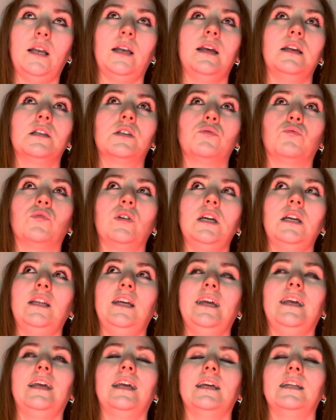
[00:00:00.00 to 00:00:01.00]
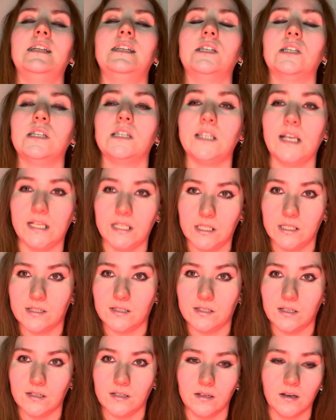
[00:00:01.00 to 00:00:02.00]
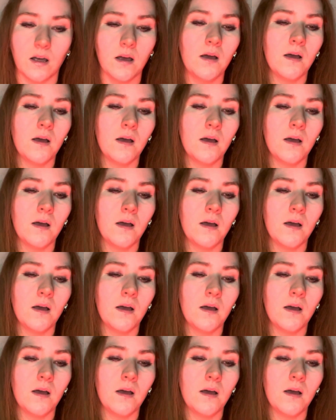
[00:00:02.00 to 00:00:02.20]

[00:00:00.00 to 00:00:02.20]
It's really consistent,